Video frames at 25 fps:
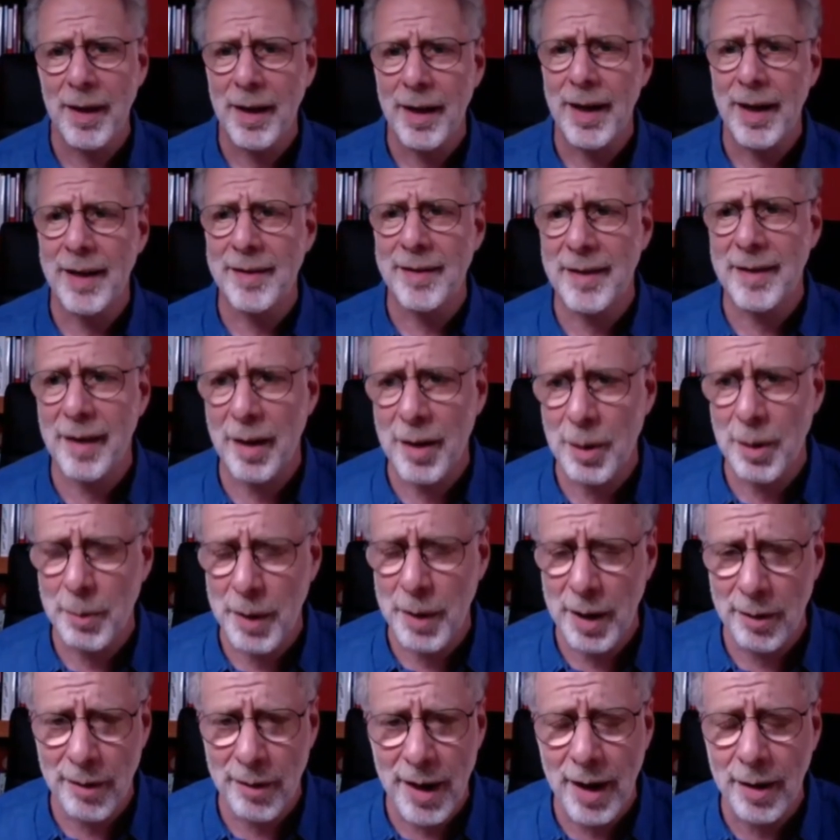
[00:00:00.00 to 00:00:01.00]
it's the other way
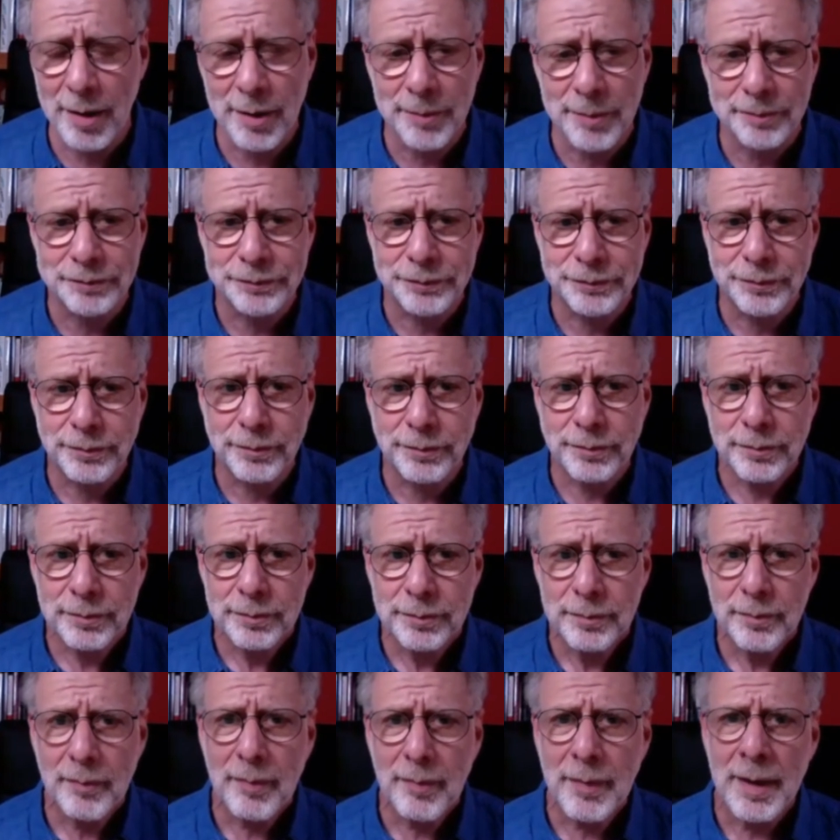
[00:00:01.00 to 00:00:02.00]
around.
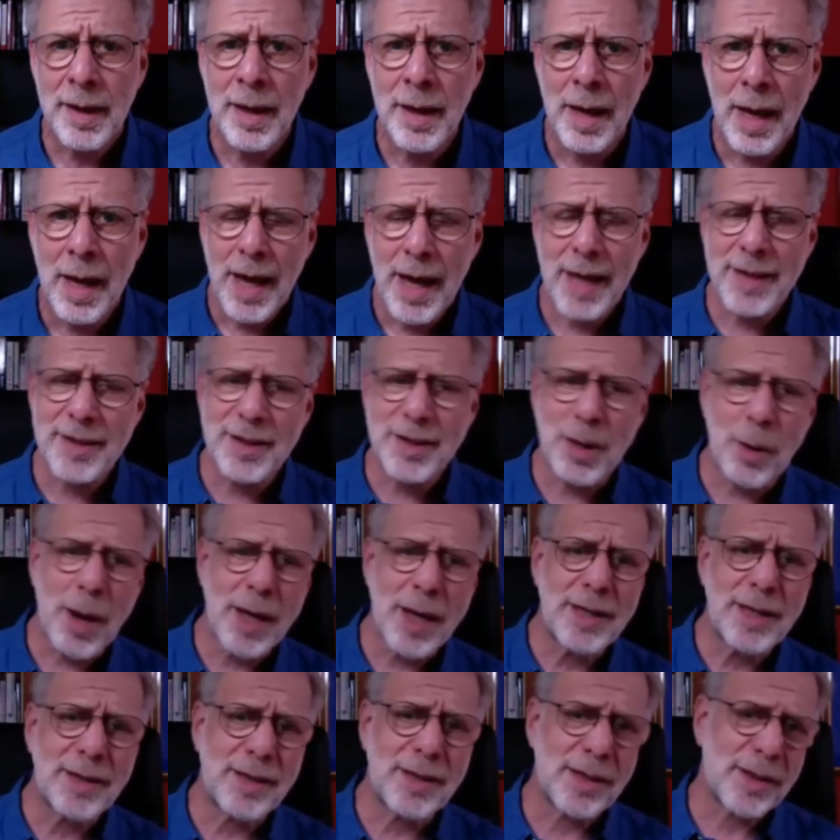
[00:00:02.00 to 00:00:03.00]
And so I
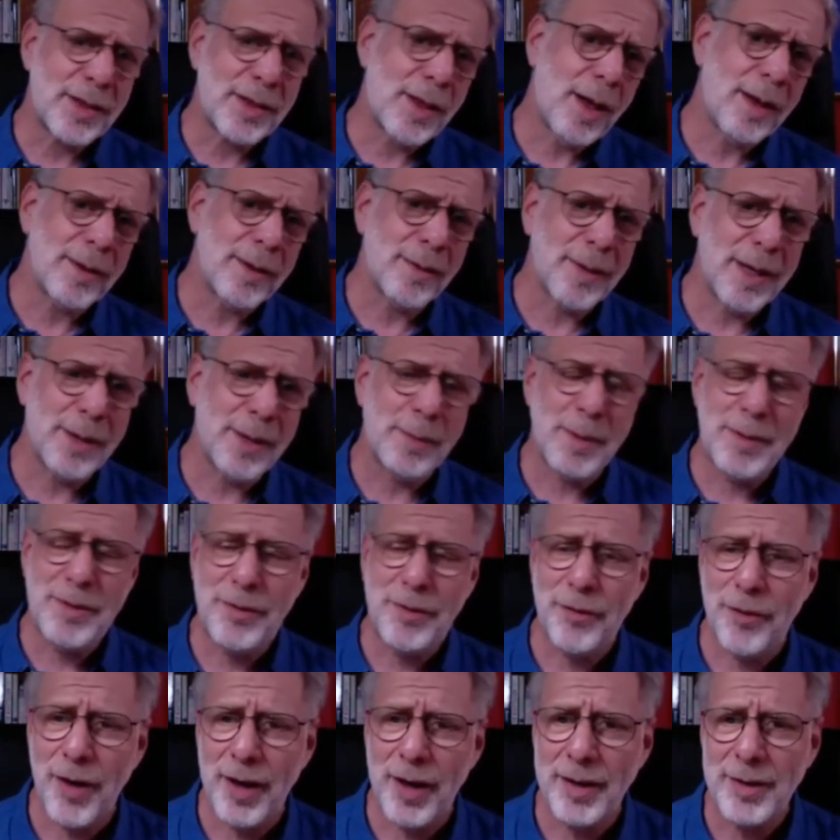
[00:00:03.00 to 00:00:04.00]
thought it would be
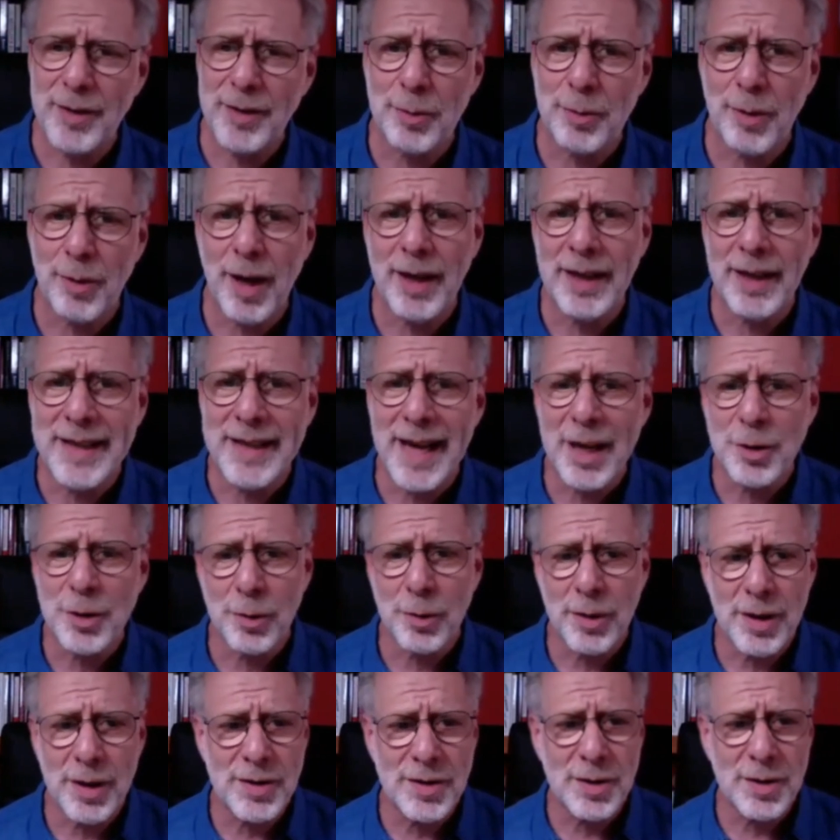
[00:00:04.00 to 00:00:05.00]
fun to write a
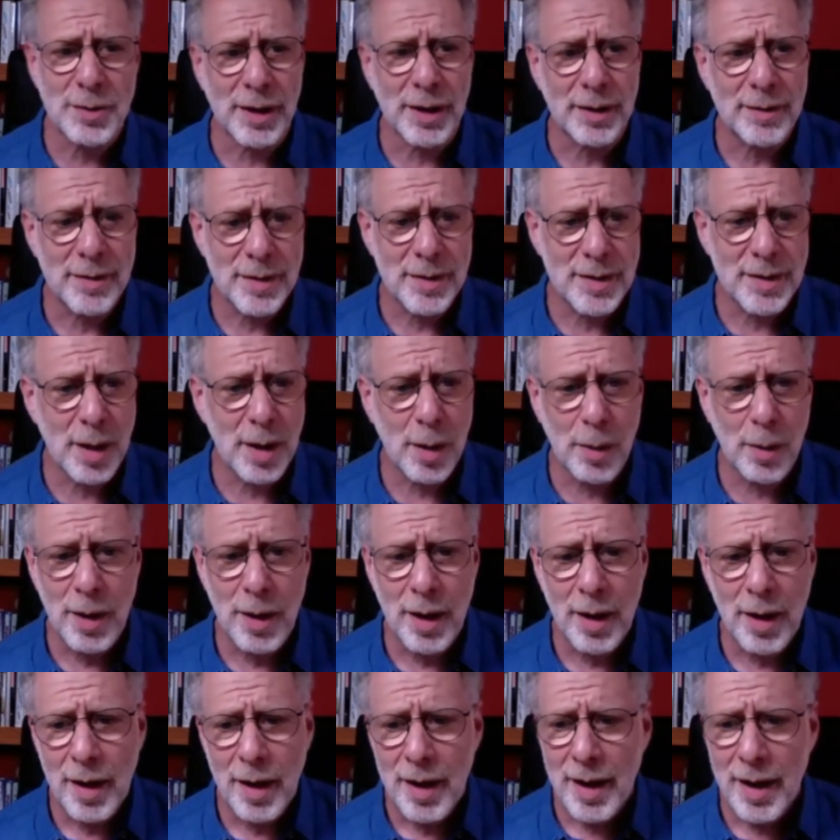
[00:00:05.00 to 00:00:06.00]
natural history. So,
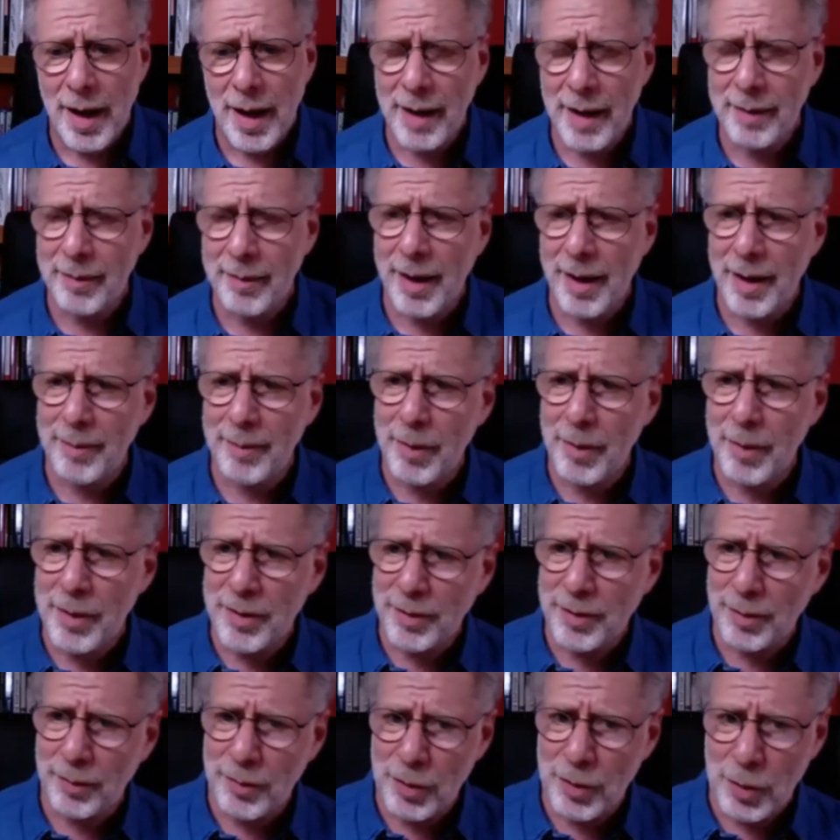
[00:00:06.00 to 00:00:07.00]
and with
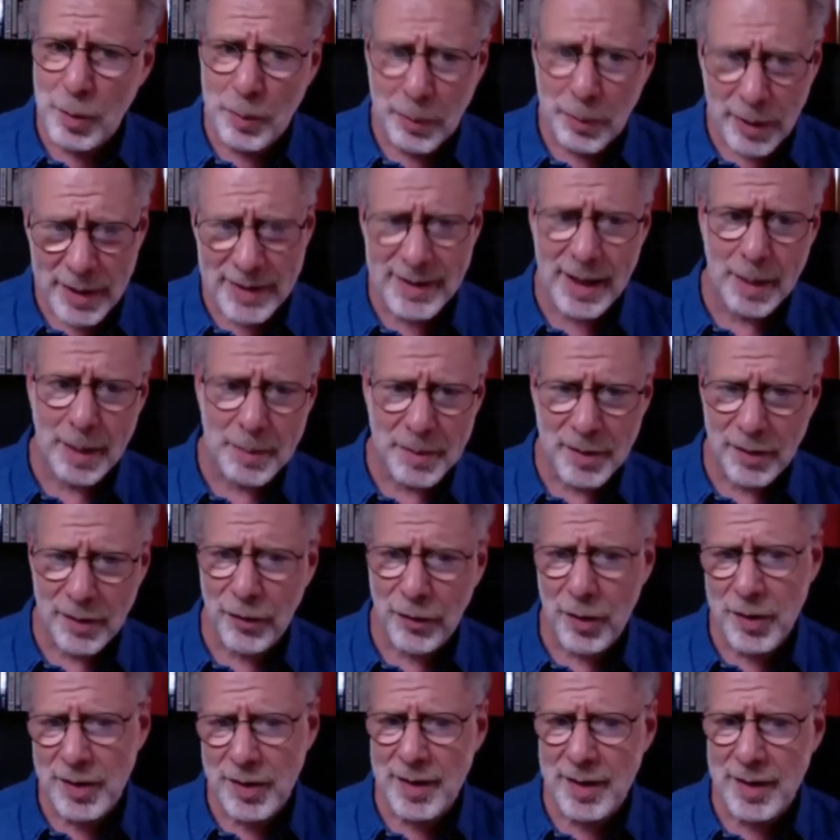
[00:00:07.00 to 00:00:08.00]
sort of two precepts. The
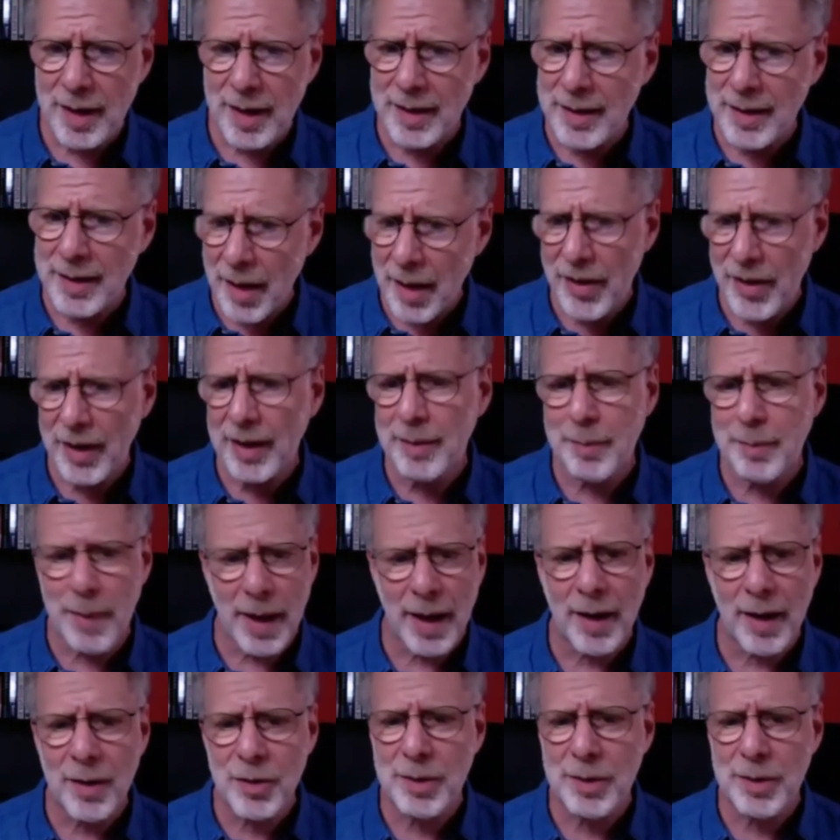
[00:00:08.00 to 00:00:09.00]
first is that nothing in
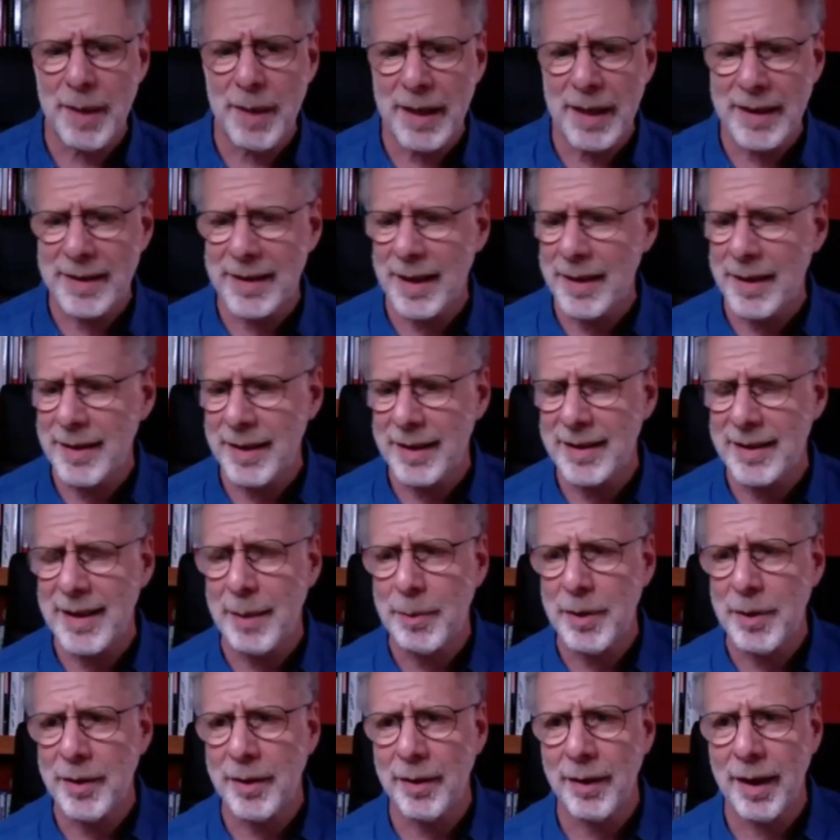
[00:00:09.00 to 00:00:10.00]
biology makes sense
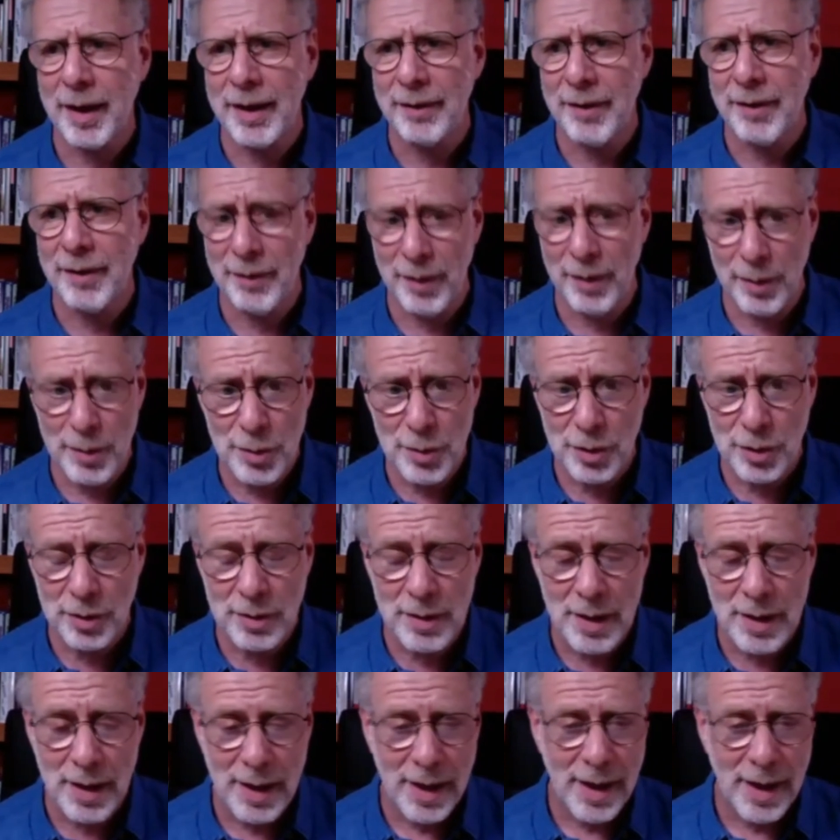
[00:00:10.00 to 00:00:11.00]
except in the light of evolution,
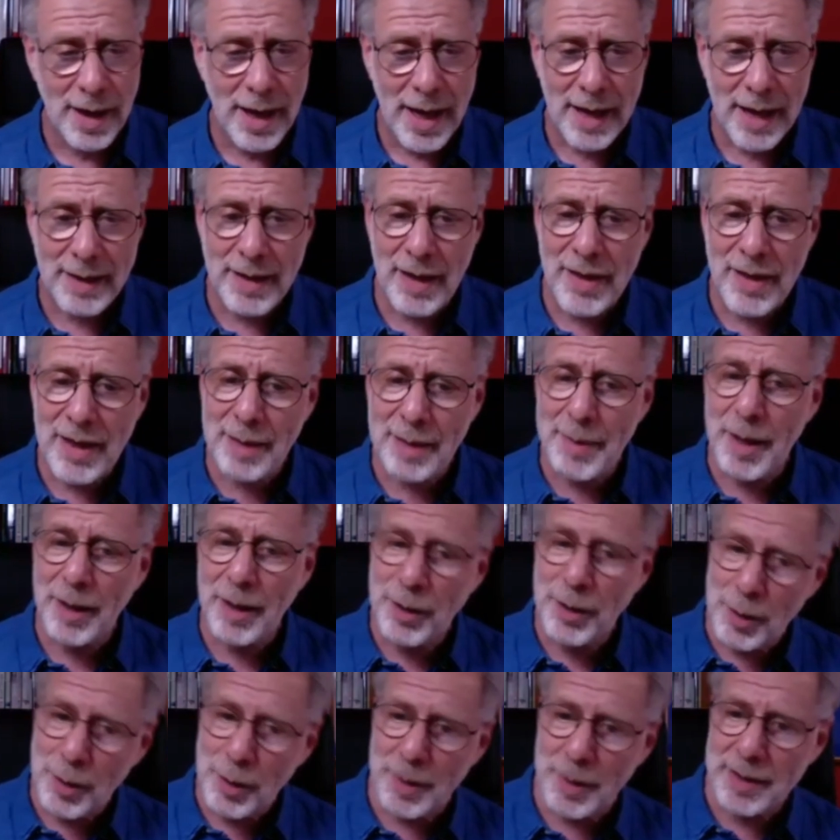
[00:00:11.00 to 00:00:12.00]
and nothing about
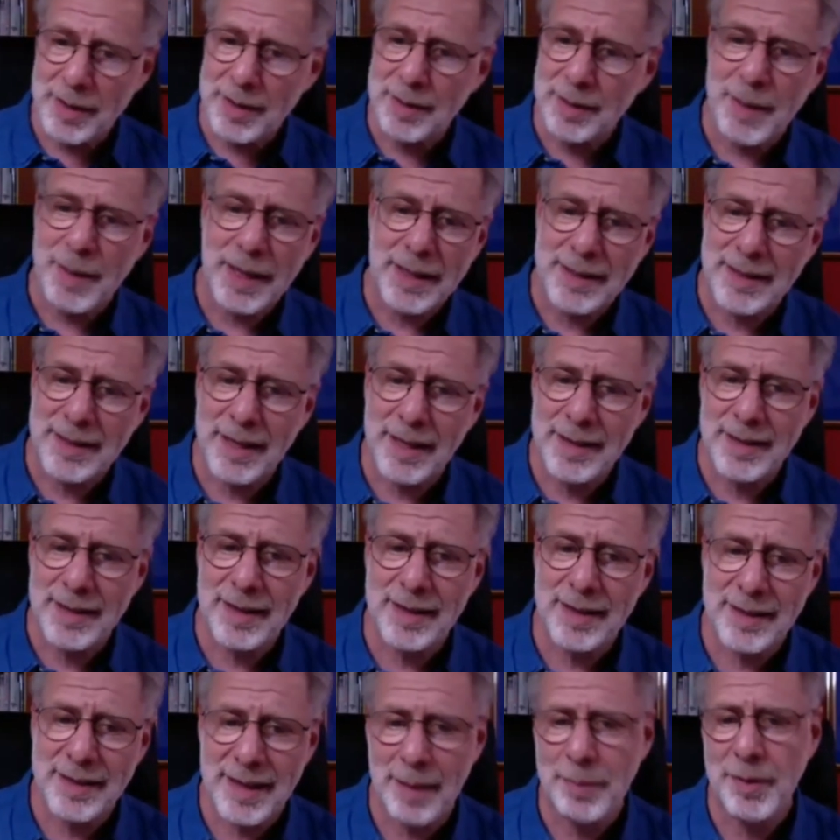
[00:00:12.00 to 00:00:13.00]
humans makes sense
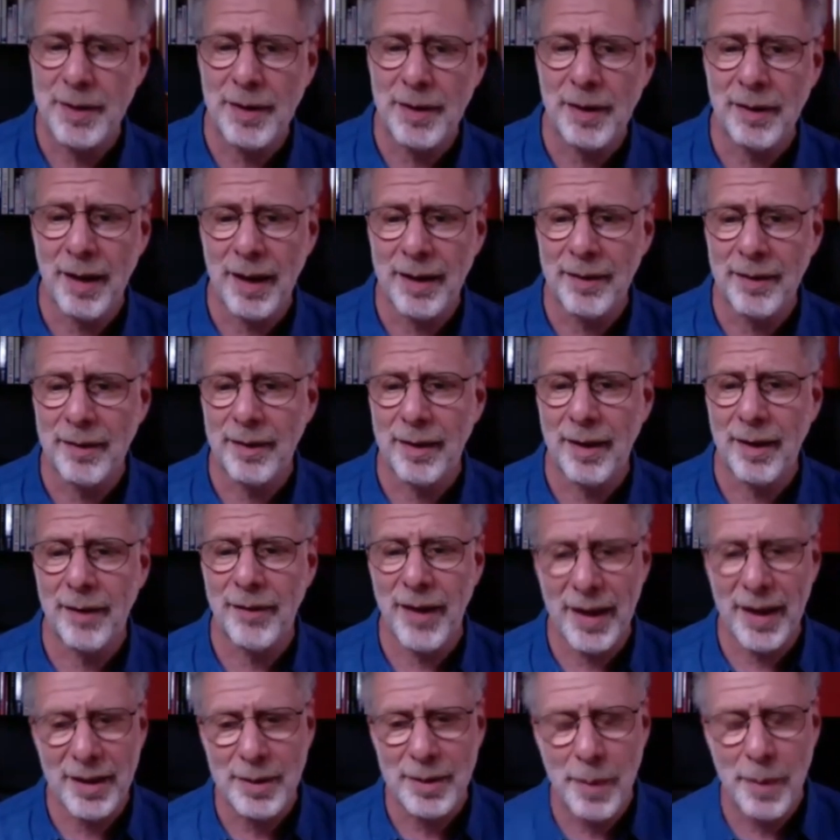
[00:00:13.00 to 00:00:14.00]
except in the light of
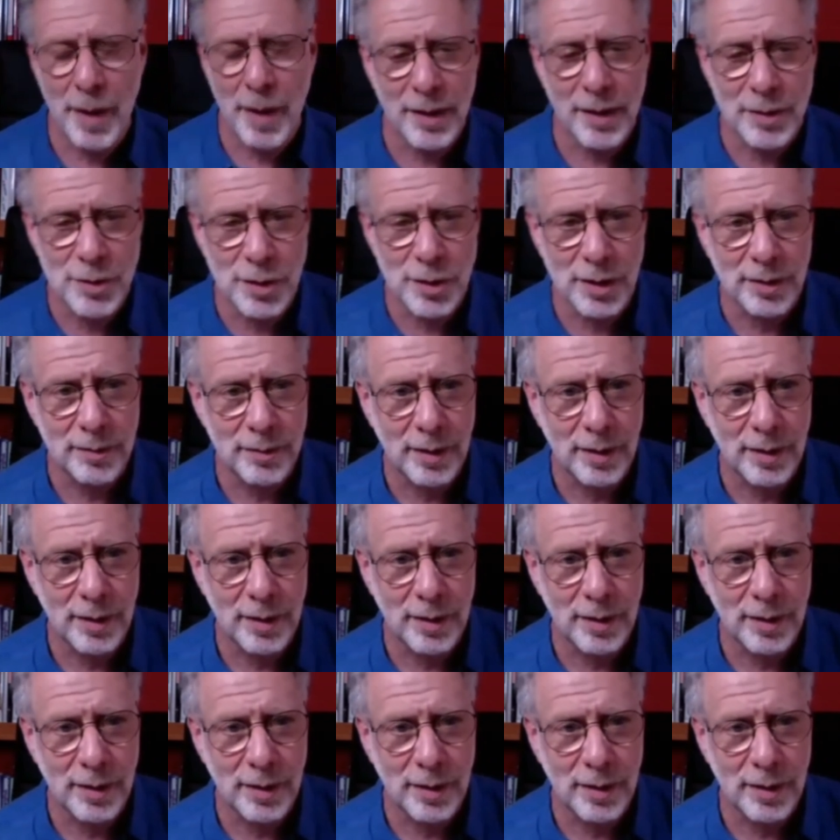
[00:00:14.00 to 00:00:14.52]
anthropology.